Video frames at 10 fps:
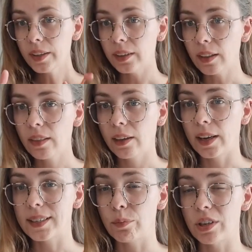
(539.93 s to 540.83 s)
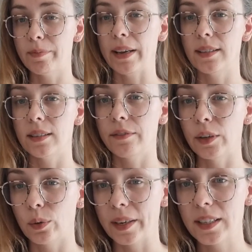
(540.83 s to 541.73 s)
The other thing I did, which makes it
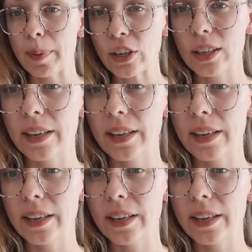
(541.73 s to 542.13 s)
feel quite special I